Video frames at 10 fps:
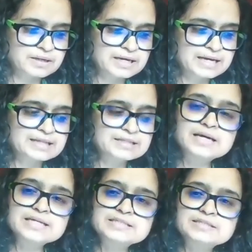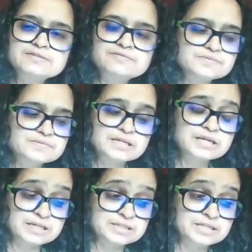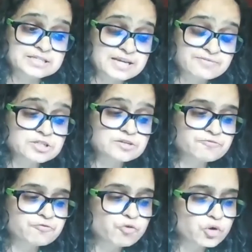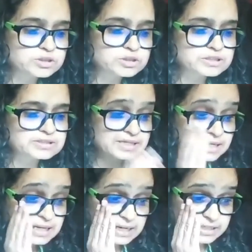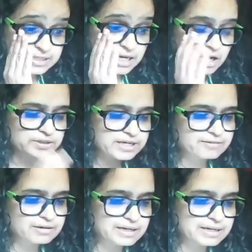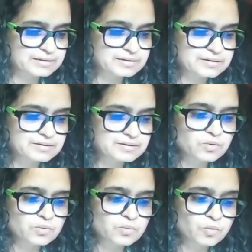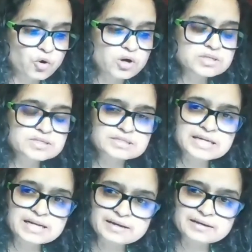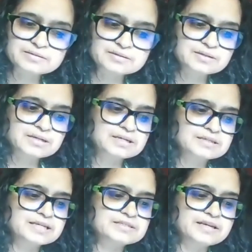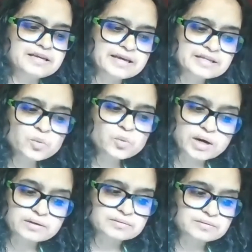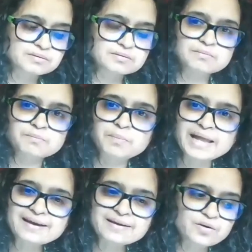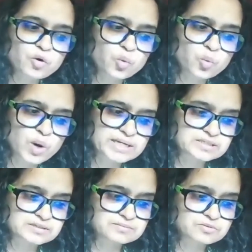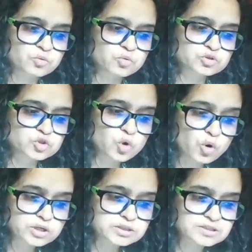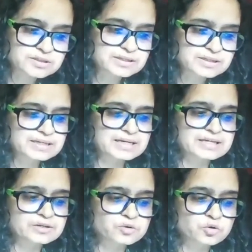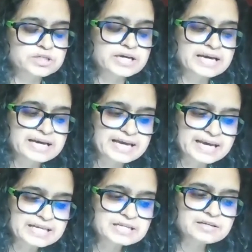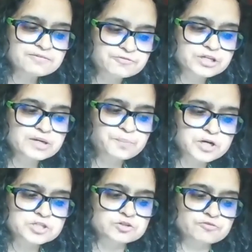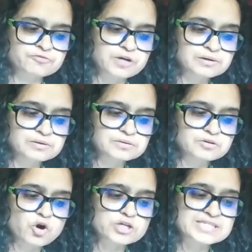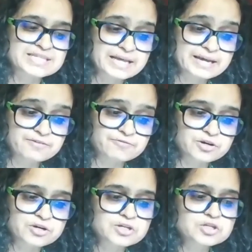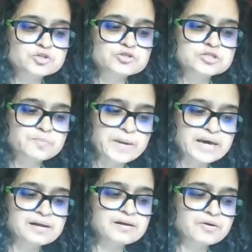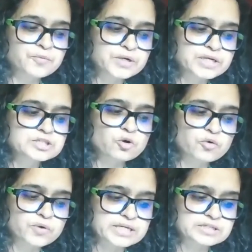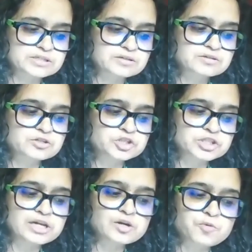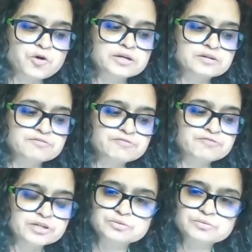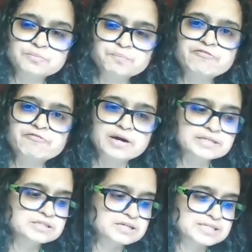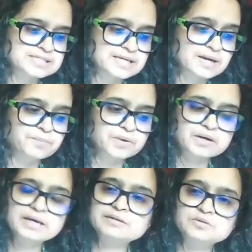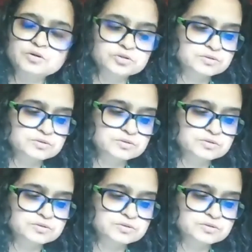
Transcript: In the 1740s in South Carolina, laws declared that anyone, Black or white, who taught, and I quote, any free person of color or slave to spell, read, or write shall upon conviction be fined a sum, end quote.